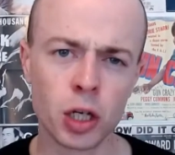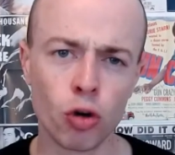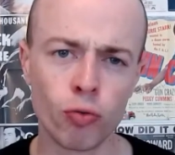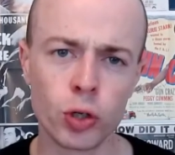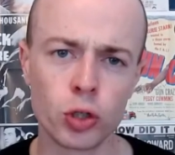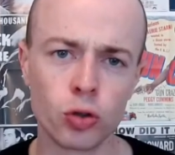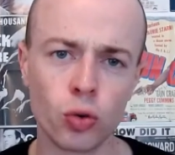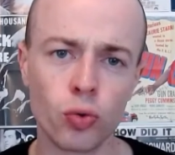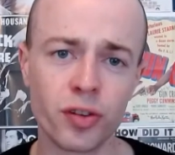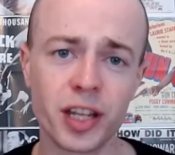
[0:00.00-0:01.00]
original
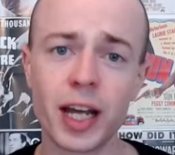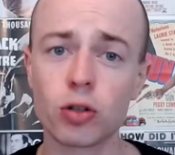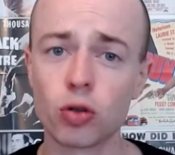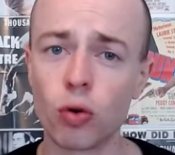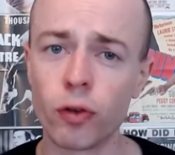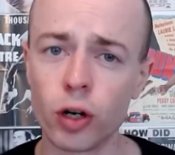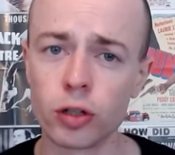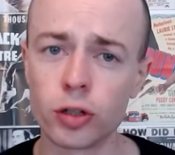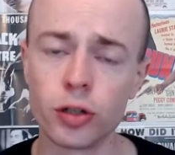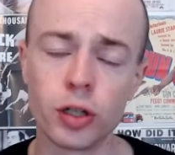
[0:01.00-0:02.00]
theatrical
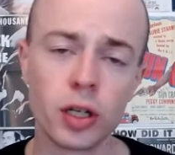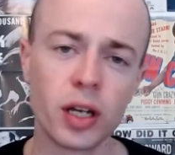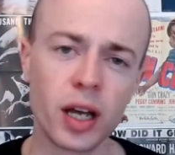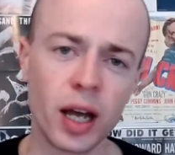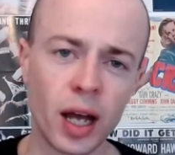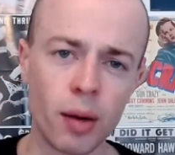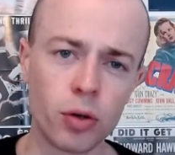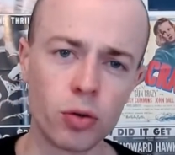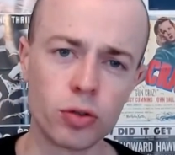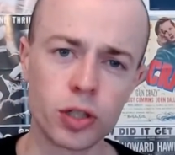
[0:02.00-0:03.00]
version and we
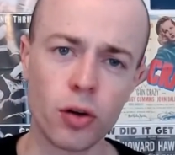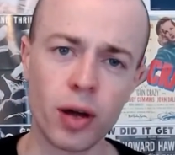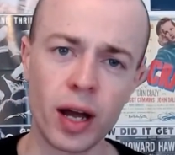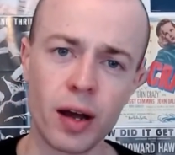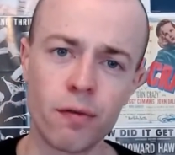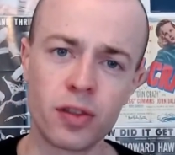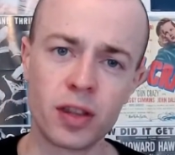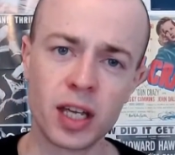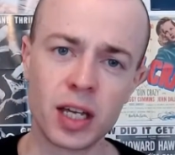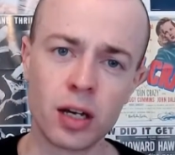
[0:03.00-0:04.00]
also have
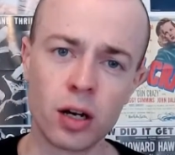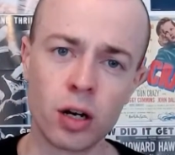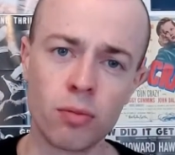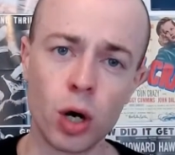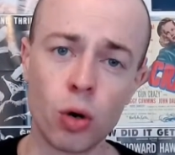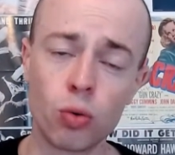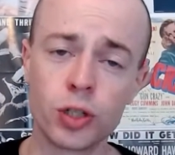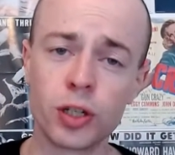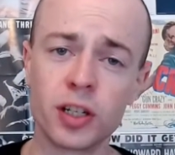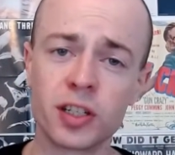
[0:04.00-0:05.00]
the um,
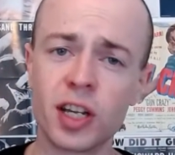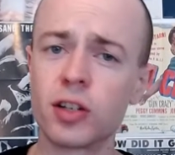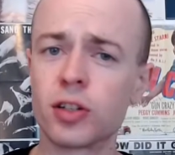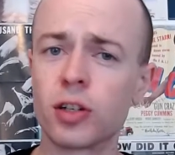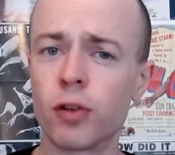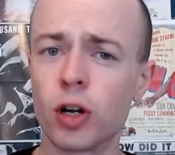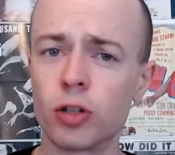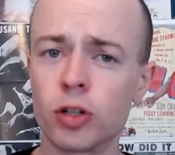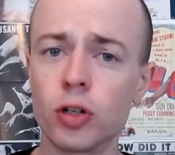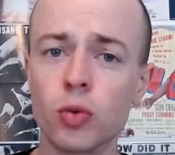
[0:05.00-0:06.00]
alternate censored
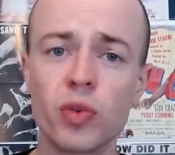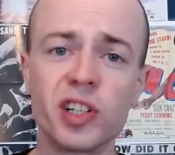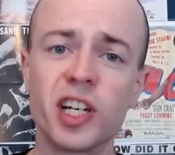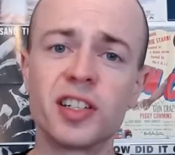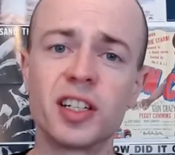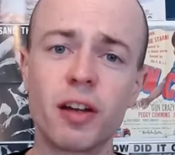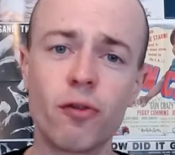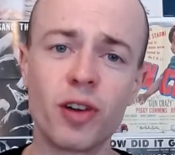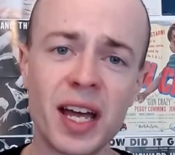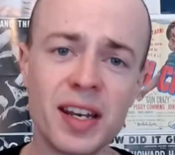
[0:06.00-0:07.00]
version which has a
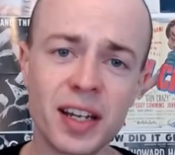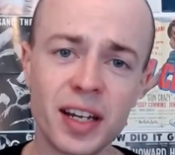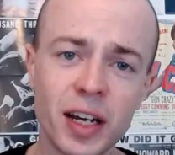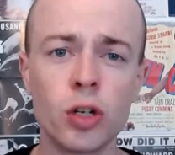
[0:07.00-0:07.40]
different ending.